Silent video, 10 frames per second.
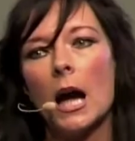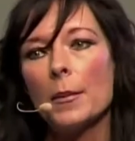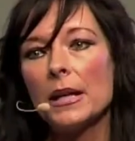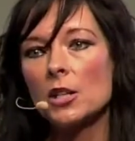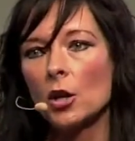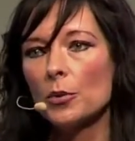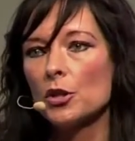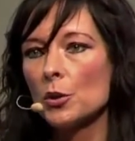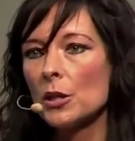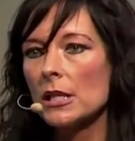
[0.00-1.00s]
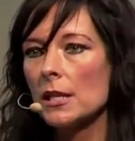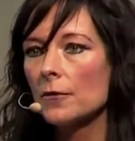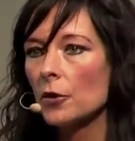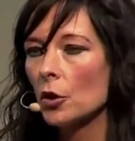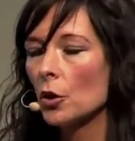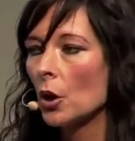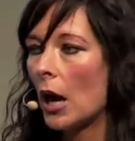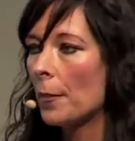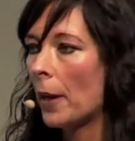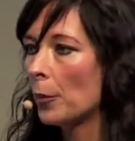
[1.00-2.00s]
It's an opportunity for
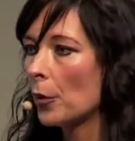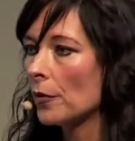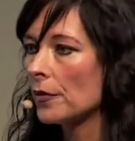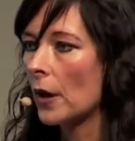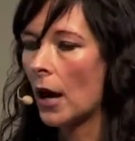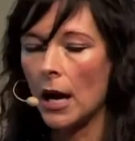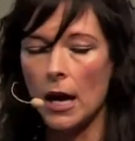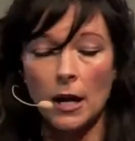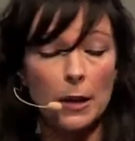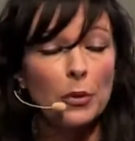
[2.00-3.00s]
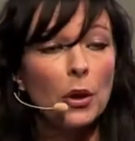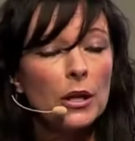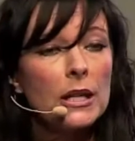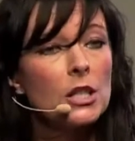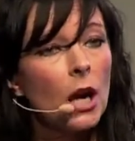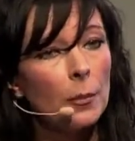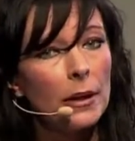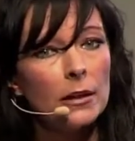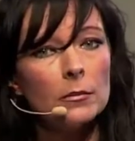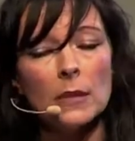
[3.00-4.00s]
a member of an employee to come
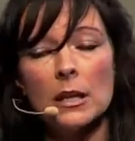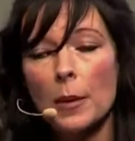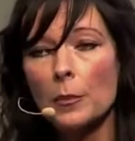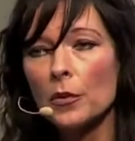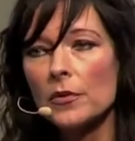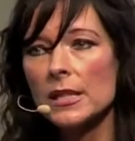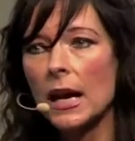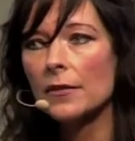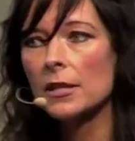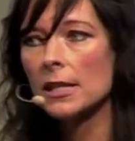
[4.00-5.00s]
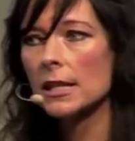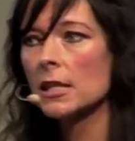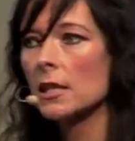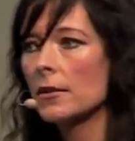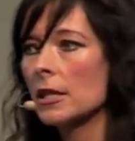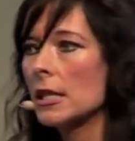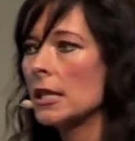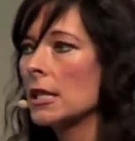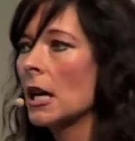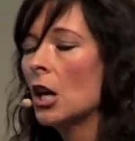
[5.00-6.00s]
in, meet a member of staff at psych
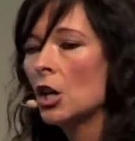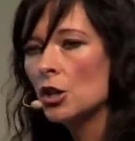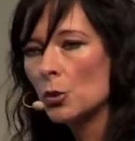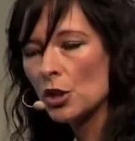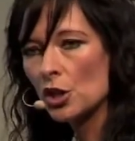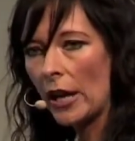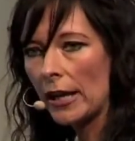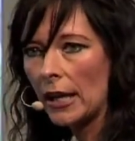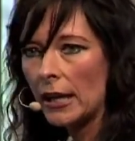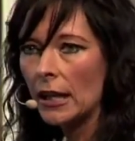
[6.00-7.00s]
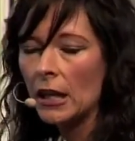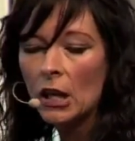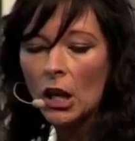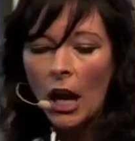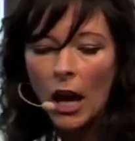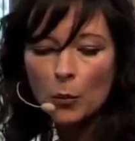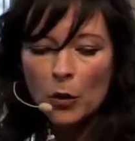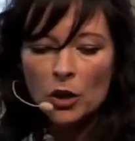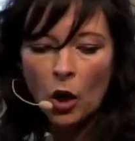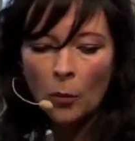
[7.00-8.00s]
services, do a check-in, and
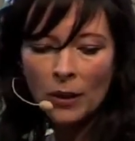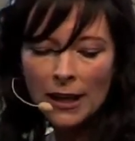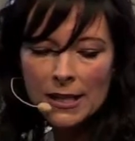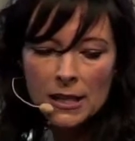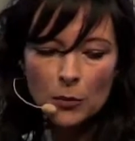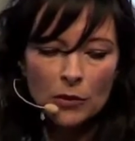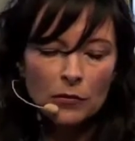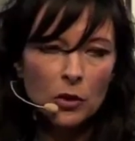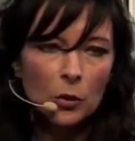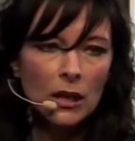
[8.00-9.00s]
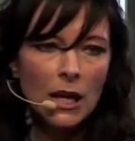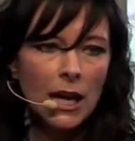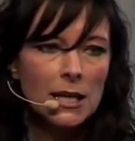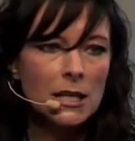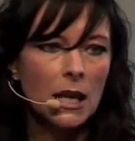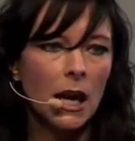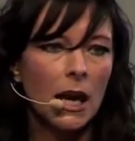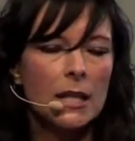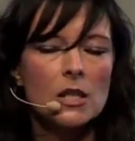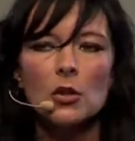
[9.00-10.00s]
we normalize it. We view it as
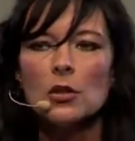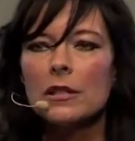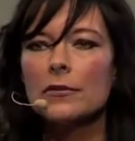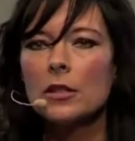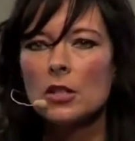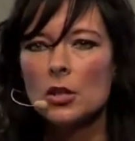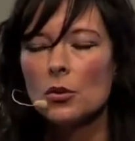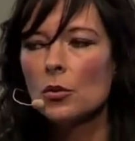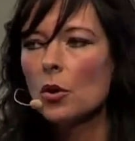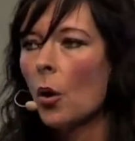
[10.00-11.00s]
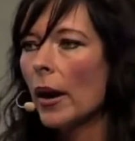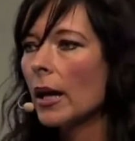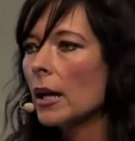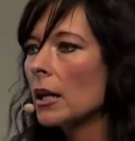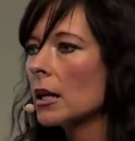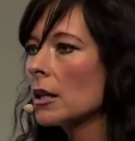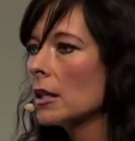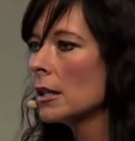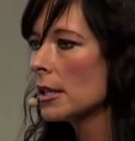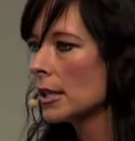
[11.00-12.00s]
it's no different to going
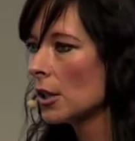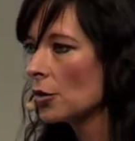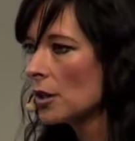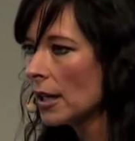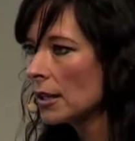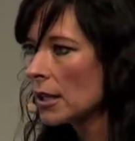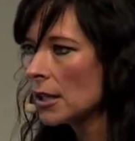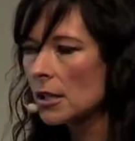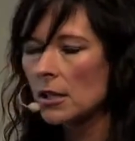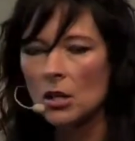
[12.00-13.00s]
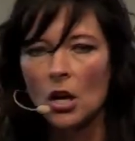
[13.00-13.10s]
to see your dentist